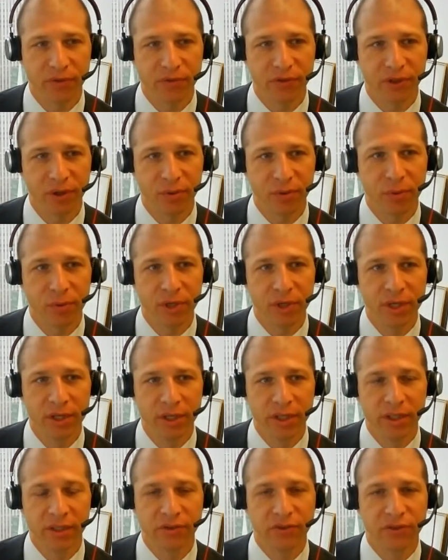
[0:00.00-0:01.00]
So
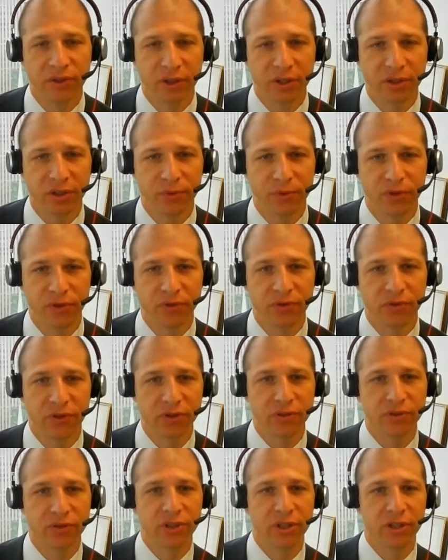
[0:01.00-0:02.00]
in certain
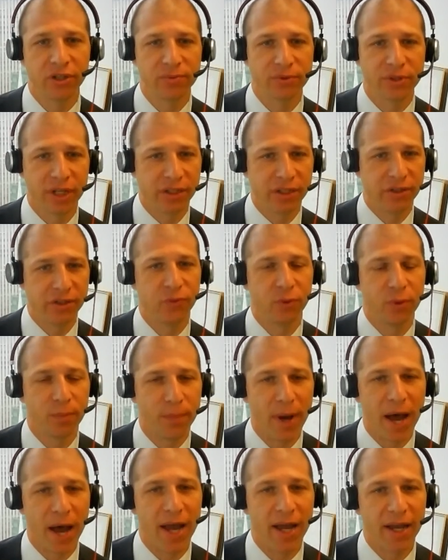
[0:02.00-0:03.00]
circumstances, we'll
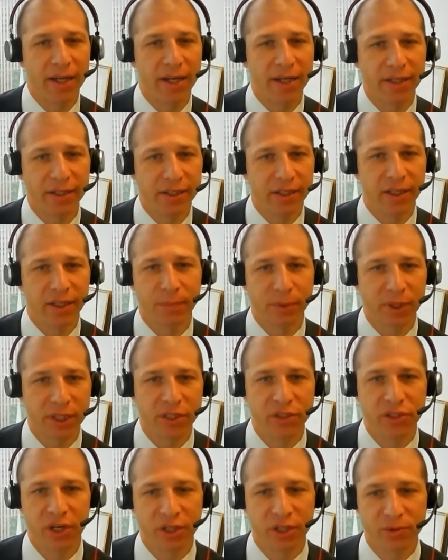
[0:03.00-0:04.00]
buy a
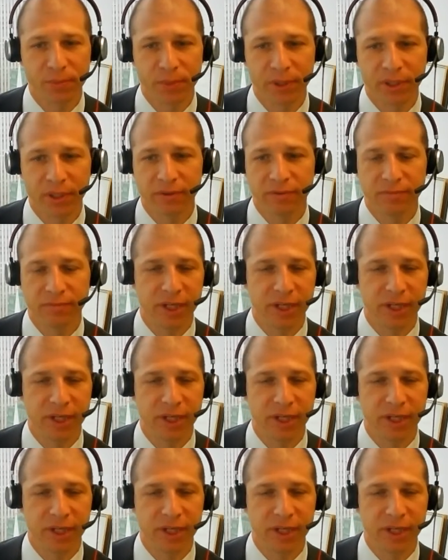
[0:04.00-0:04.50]
complete judgment,